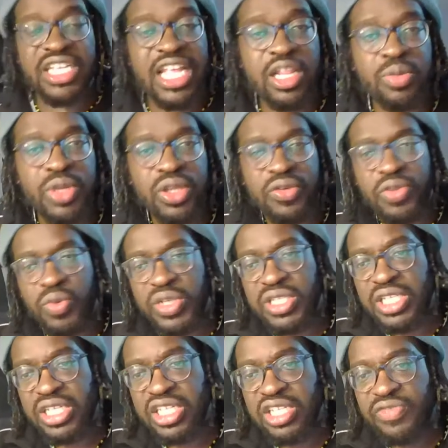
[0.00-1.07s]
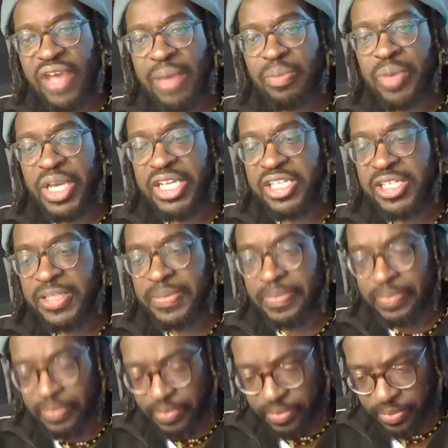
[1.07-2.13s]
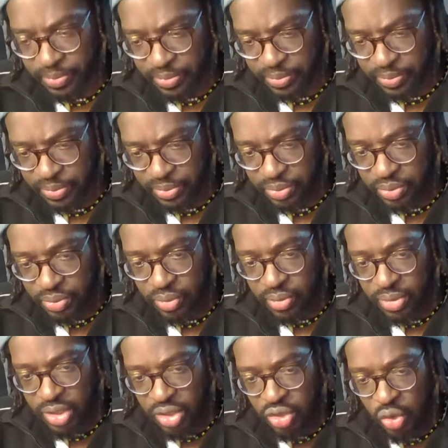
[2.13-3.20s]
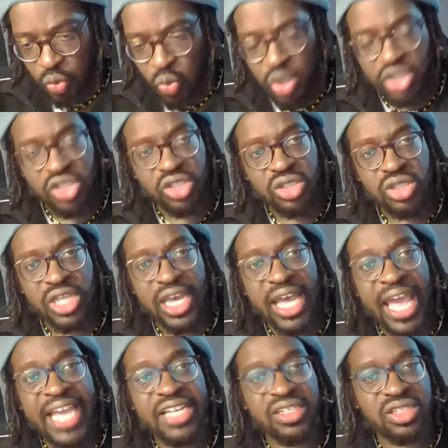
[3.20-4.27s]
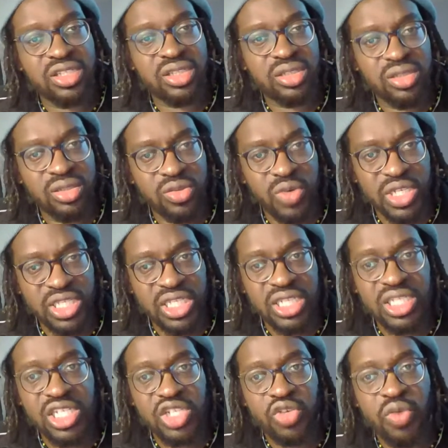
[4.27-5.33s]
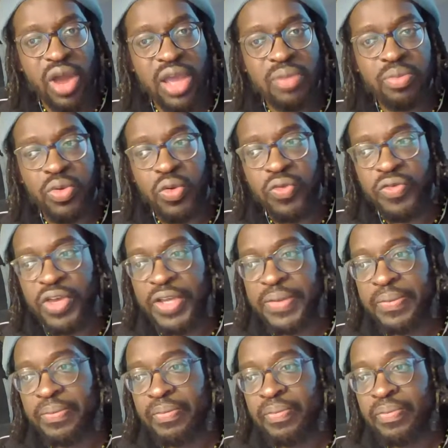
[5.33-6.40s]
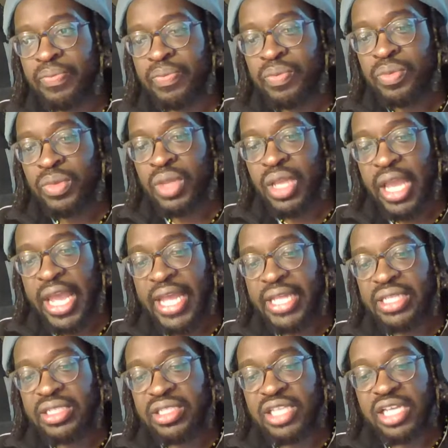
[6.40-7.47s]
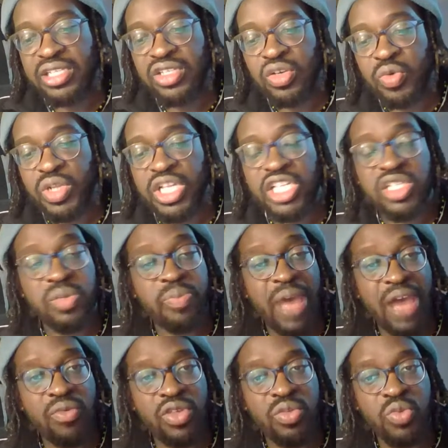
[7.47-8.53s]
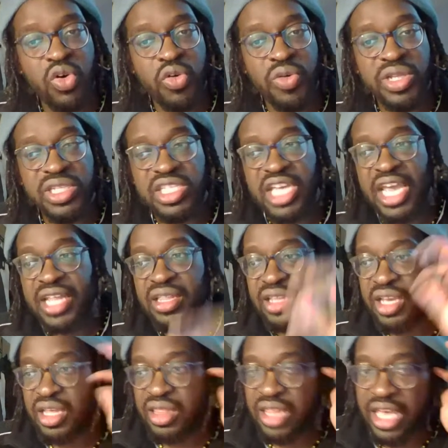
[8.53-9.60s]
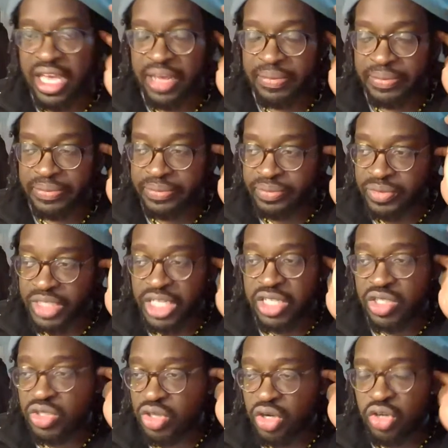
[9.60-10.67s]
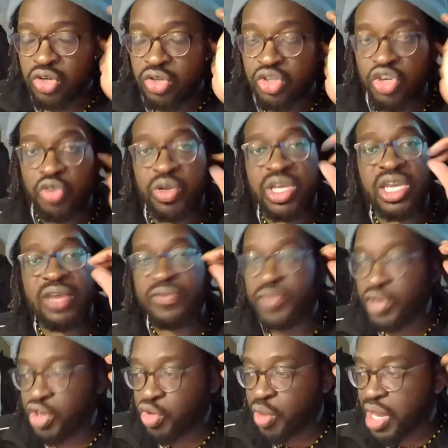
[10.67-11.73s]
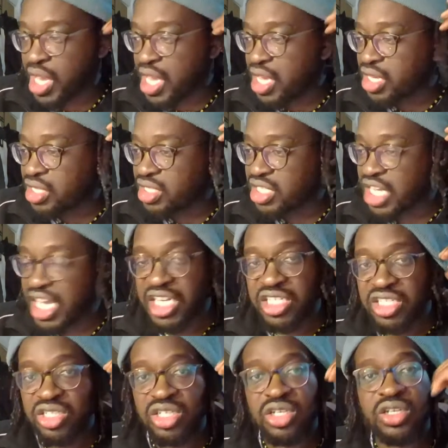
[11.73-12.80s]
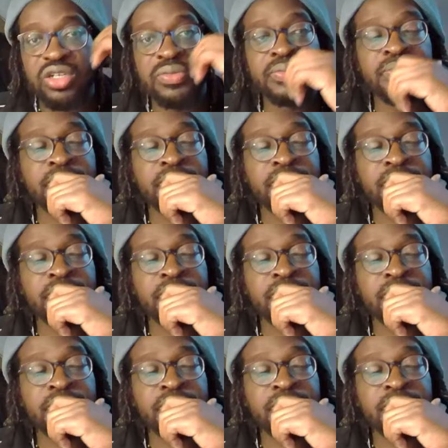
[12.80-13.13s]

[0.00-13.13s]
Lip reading: an element of the West Indies fan base that hates the West Indies Grindball thing and says that we need to bat with more intent and that it's not good cricket for Craig and Tej to